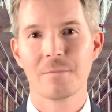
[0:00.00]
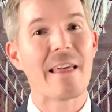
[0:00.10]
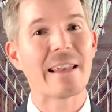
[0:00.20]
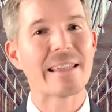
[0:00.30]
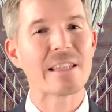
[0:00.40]

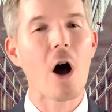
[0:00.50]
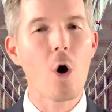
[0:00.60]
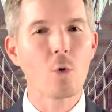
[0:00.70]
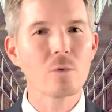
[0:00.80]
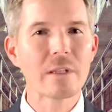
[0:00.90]
That is
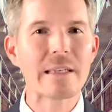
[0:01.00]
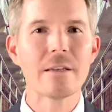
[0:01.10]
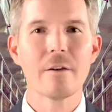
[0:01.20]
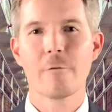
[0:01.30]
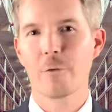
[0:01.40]

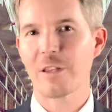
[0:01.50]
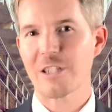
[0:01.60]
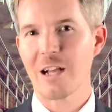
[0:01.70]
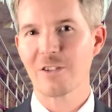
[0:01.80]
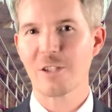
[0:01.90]
only for the
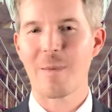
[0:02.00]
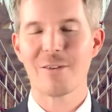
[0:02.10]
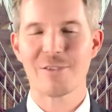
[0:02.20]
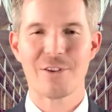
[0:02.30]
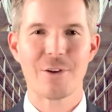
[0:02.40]
child's
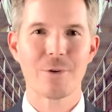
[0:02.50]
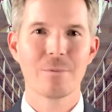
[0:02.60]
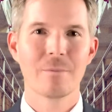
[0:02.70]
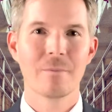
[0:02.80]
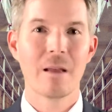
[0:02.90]
spouse, though.
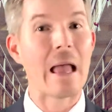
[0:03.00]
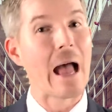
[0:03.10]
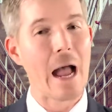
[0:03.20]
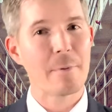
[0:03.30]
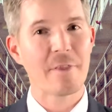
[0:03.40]

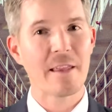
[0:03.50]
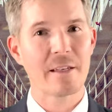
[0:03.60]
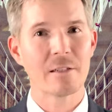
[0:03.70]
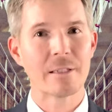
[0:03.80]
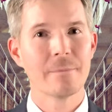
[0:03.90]

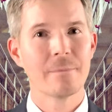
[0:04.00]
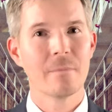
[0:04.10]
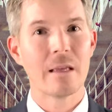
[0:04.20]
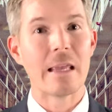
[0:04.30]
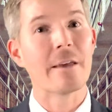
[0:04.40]
Hypothetically,
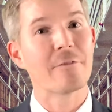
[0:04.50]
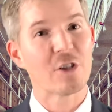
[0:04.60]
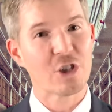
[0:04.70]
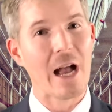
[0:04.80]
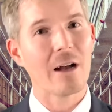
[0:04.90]
if the
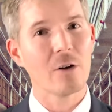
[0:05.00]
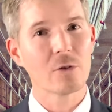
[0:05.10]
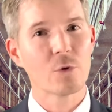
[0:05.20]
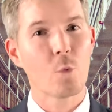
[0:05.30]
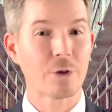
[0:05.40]

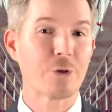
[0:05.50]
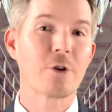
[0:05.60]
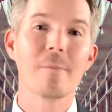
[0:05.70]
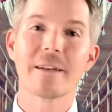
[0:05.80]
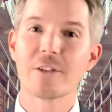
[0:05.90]
child were to
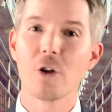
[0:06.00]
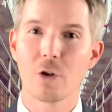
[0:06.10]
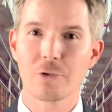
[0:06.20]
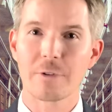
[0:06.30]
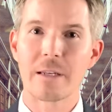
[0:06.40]
commit
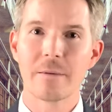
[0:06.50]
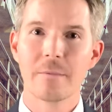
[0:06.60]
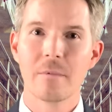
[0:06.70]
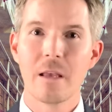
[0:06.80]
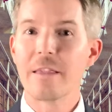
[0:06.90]
adultery,
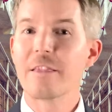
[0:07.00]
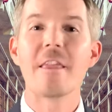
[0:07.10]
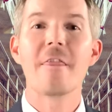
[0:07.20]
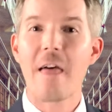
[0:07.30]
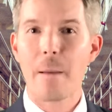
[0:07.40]

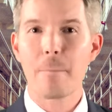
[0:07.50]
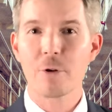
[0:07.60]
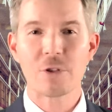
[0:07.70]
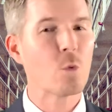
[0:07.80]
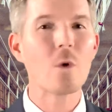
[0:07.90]
then that
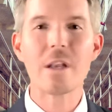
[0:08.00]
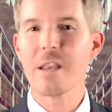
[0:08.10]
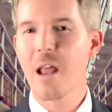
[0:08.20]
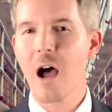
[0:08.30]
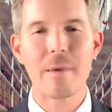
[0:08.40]
person would
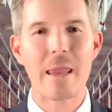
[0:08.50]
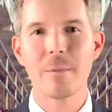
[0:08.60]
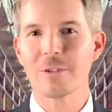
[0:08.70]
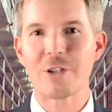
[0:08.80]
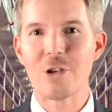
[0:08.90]
not be
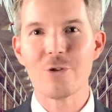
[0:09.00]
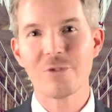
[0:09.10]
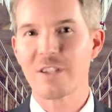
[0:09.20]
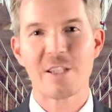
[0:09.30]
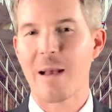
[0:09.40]
able to
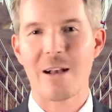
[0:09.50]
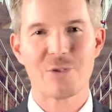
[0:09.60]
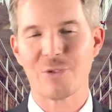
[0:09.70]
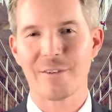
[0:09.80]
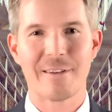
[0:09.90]
use the
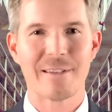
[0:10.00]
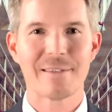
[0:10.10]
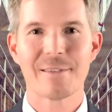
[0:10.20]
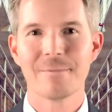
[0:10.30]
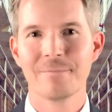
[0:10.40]
spousal
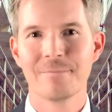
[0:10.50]
defense.